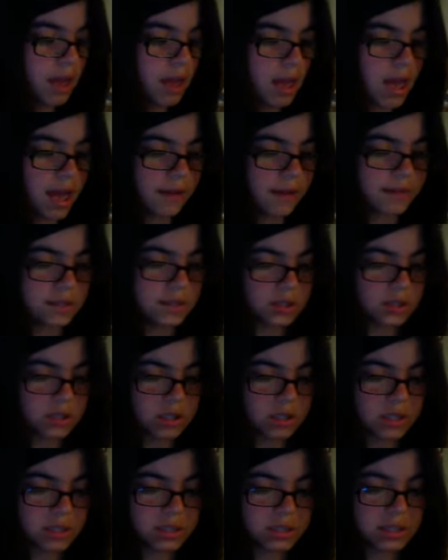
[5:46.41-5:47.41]
After
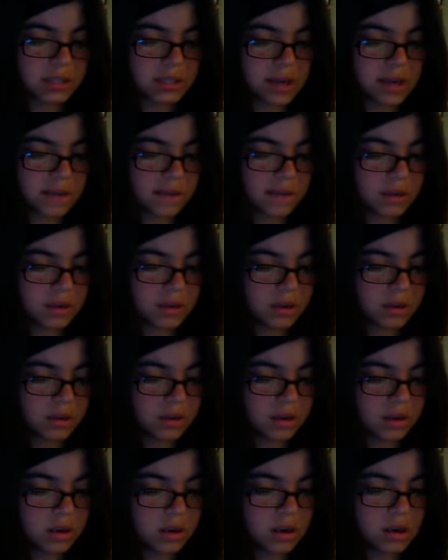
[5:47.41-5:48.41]
drinking 7
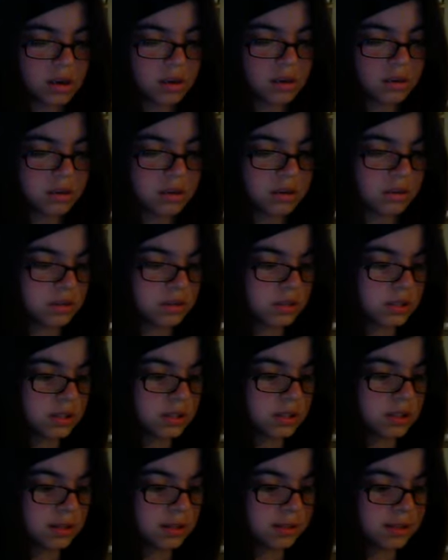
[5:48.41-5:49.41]

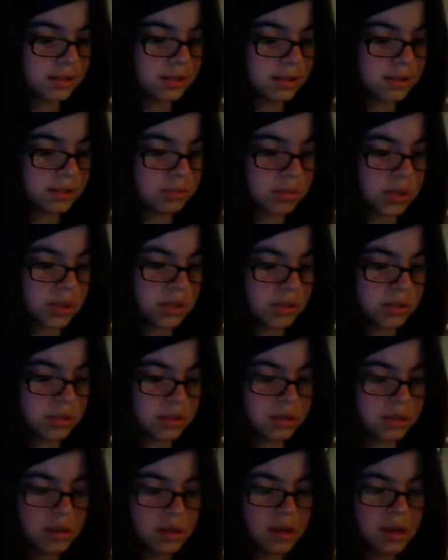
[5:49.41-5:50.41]
consecutive
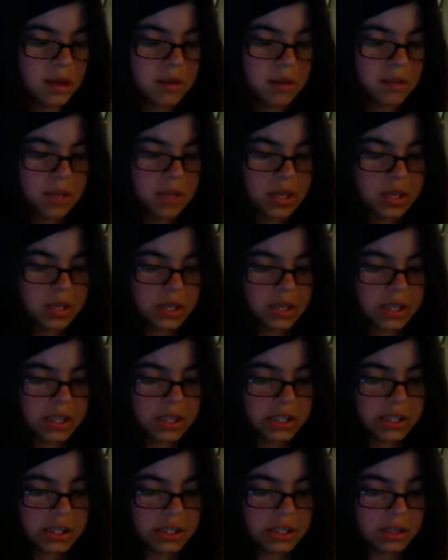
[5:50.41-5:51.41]
beers, Mother
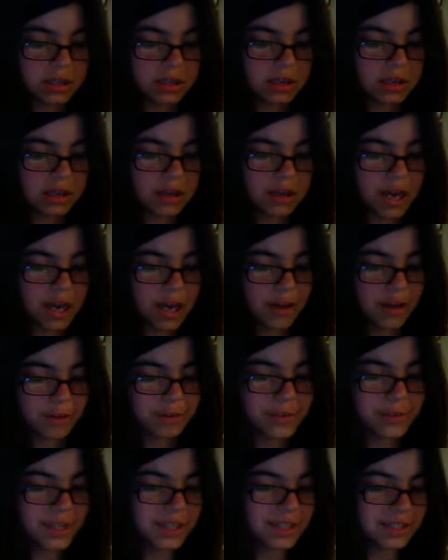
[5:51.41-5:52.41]
Nature had
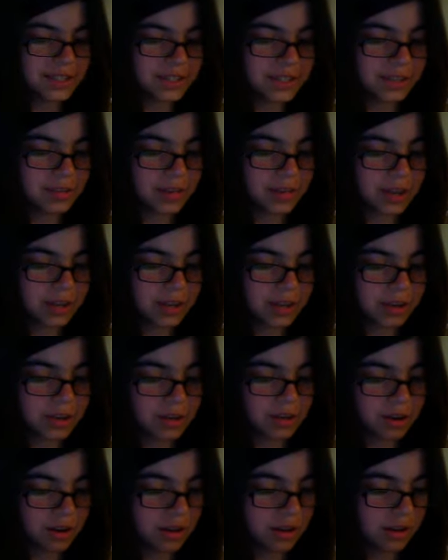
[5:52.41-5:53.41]
begun to make her
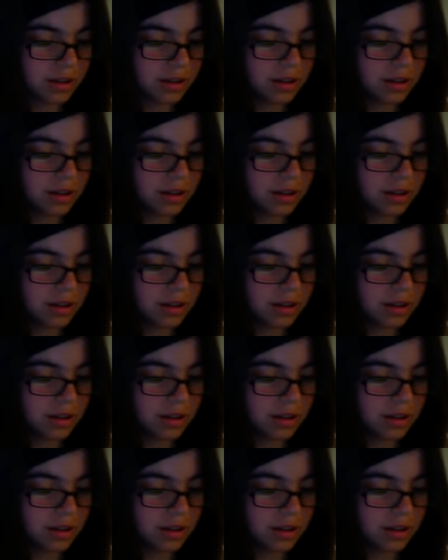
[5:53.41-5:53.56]
call.